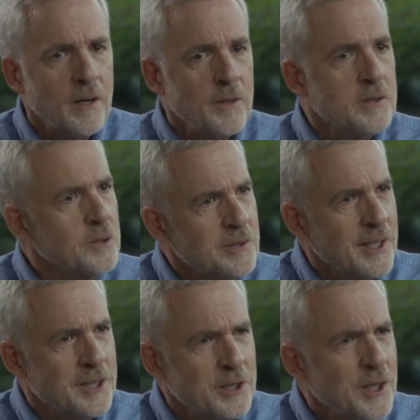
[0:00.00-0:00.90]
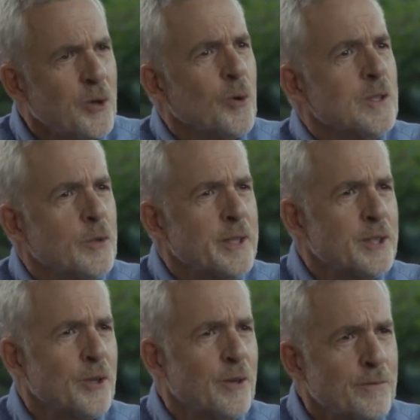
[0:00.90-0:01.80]
as you said, shareholder
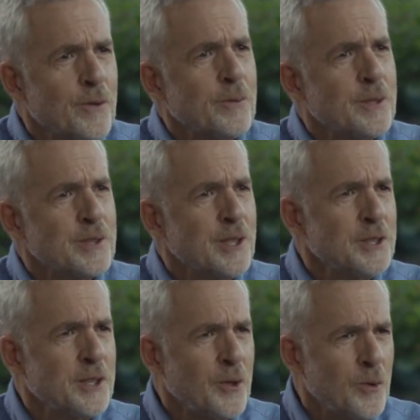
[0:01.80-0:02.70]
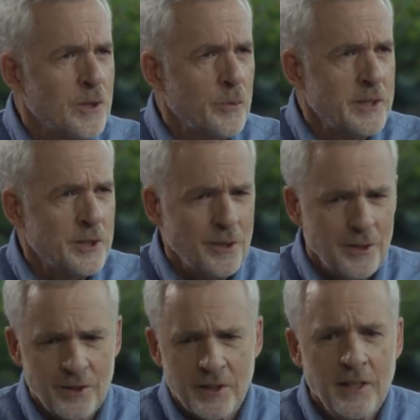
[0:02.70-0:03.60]
return, focus on shareholder
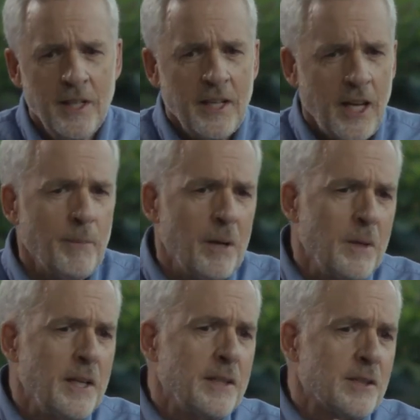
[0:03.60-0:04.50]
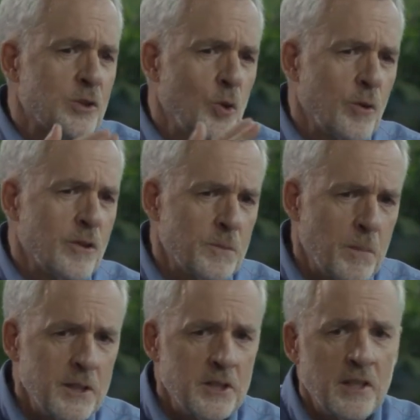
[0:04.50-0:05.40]
returns, and am I meeting this quarter's
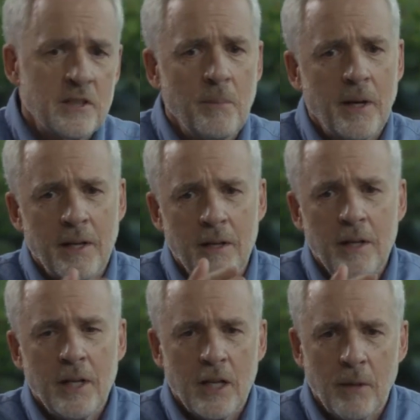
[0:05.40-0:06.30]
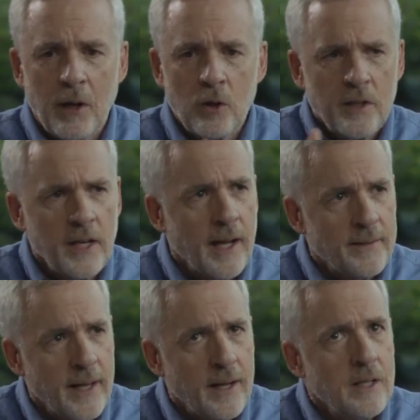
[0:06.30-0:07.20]
budgets, am I looking
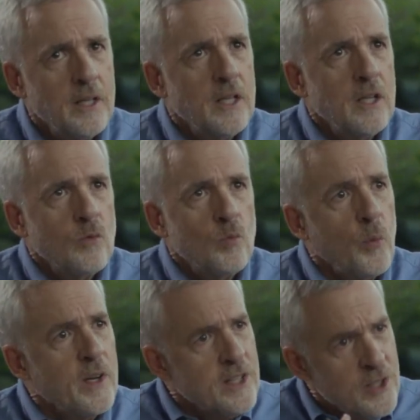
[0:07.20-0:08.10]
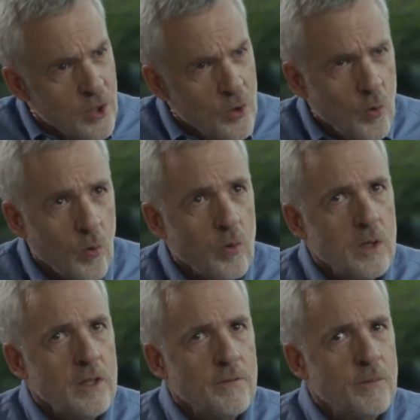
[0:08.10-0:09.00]
at that? What we know,
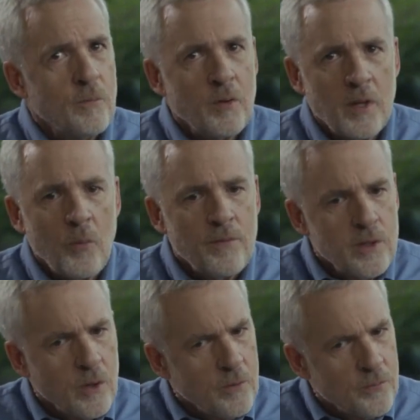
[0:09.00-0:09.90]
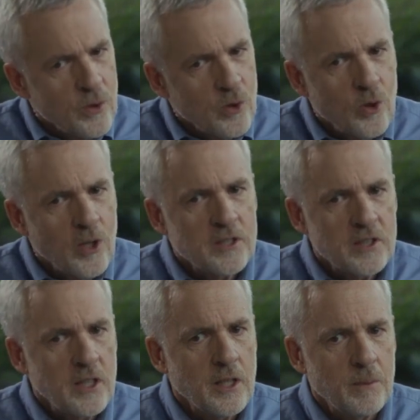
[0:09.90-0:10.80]
that we've known for a long
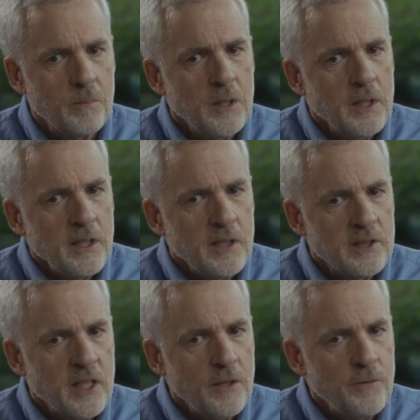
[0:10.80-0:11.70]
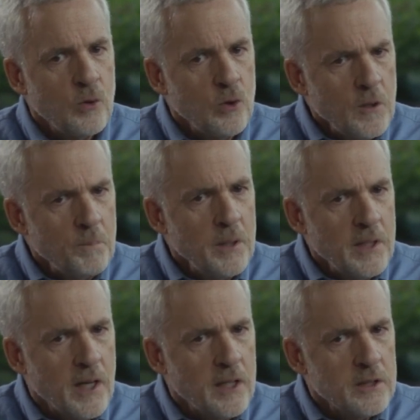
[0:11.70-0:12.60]
time, is that if you look
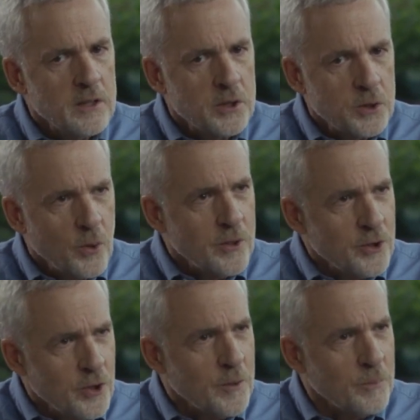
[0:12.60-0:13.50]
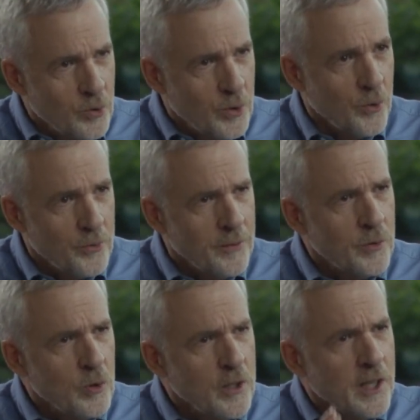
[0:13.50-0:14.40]
beyond short-term growth,
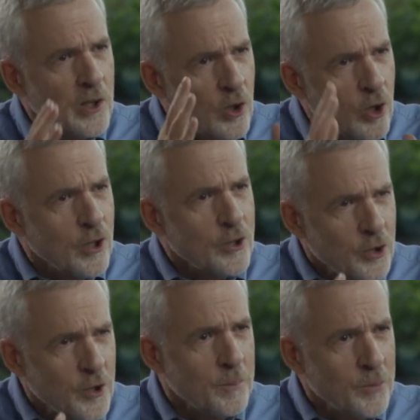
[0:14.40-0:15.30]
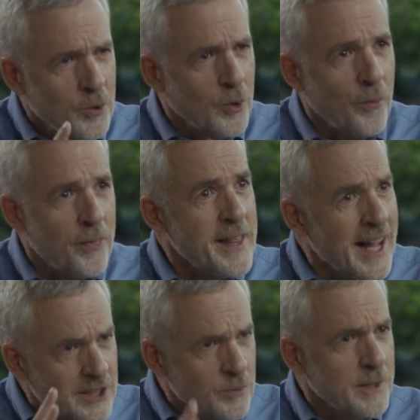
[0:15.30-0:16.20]
if you look at long-term growth,
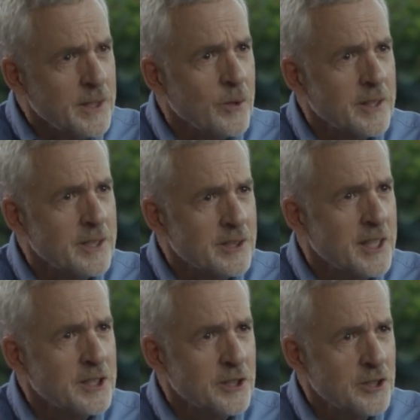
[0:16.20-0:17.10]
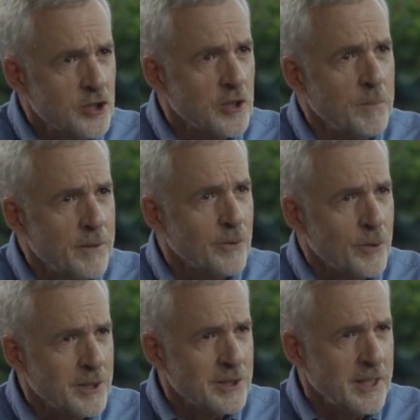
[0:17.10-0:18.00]
that's where the organization should be
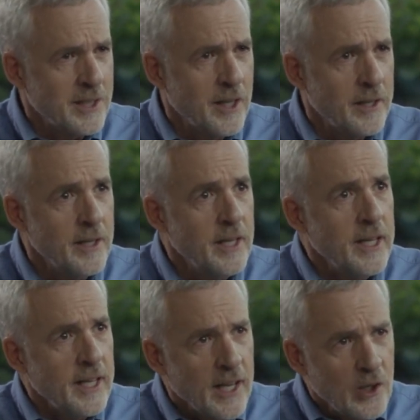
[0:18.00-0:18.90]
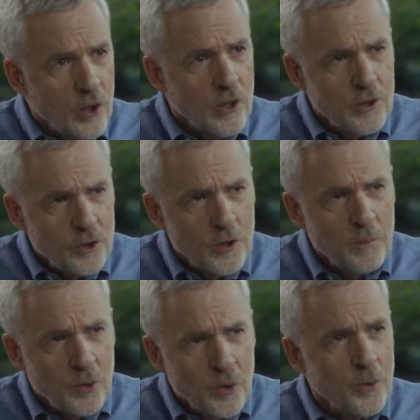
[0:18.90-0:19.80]
focusing on. And
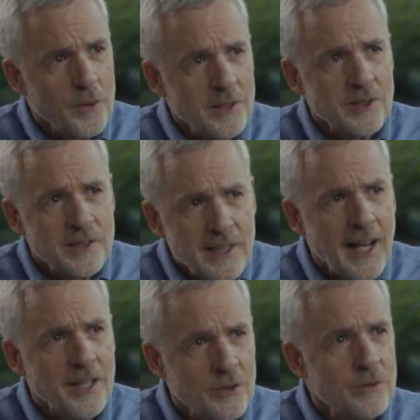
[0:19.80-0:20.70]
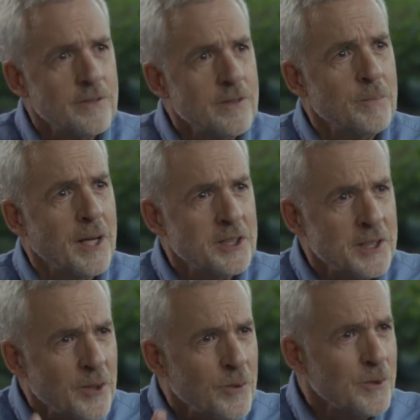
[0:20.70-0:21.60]
long-term growth is not driven by
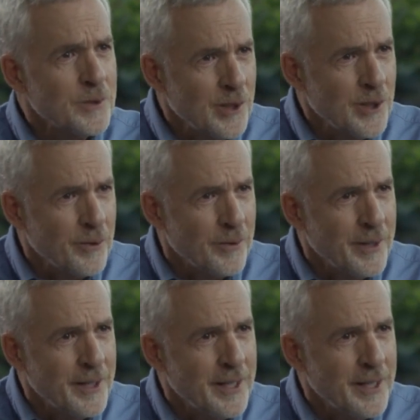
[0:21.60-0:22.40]
shareholders alone.